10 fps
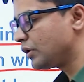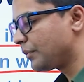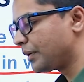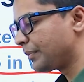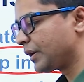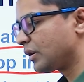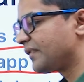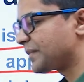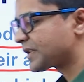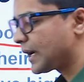to your particular
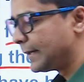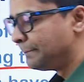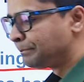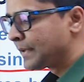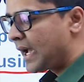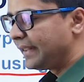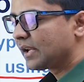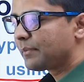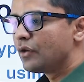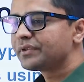website and
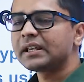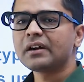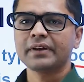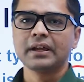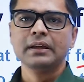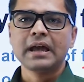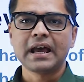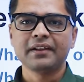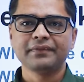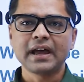they're bouncing away,
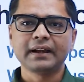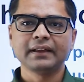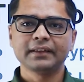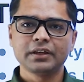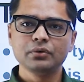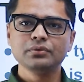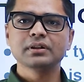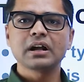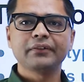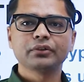and if that has a huge
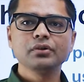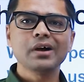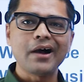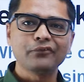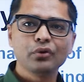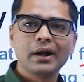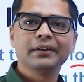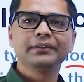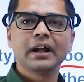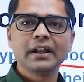graph, so you have to
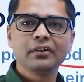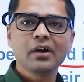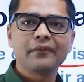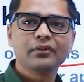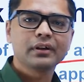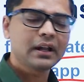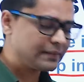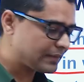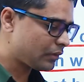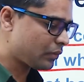understand and you have to
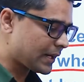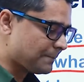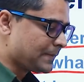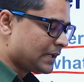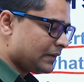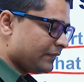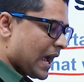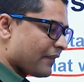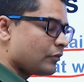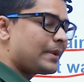realize that okay, we
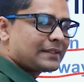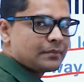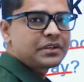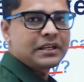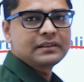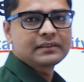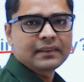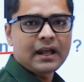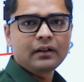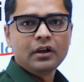have to make some changes
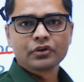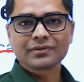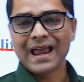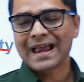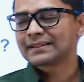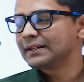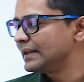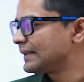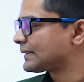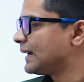in that. So as a
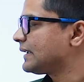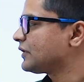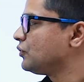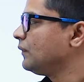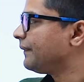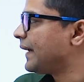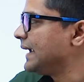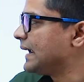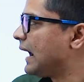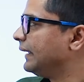data scientist you
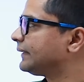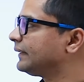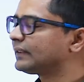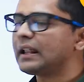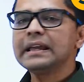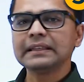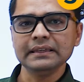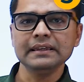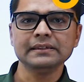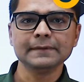find answers like
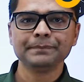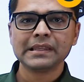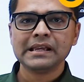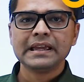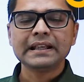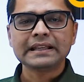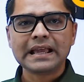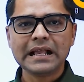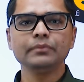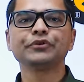these. It
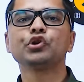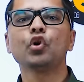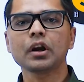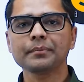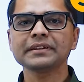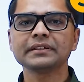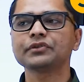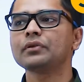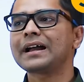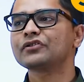helps your
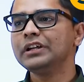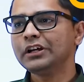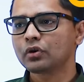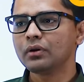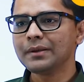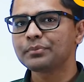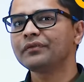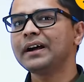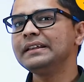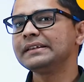business to actually grow and
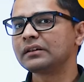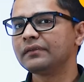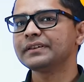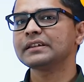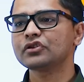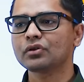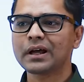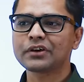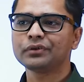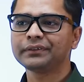provide the services, or
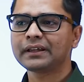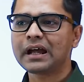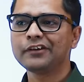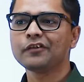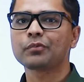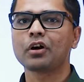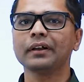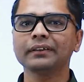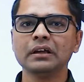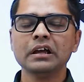I should say kind of
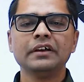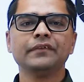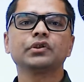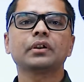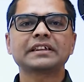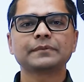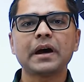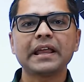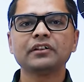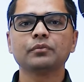products which you're
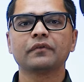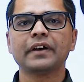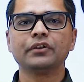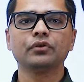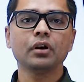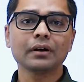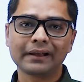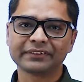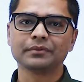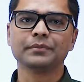aspiring to provide to your
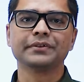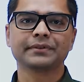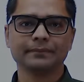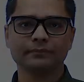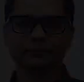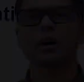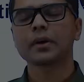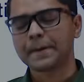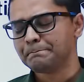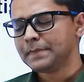customers.
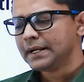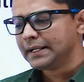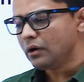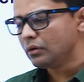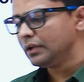Okay, now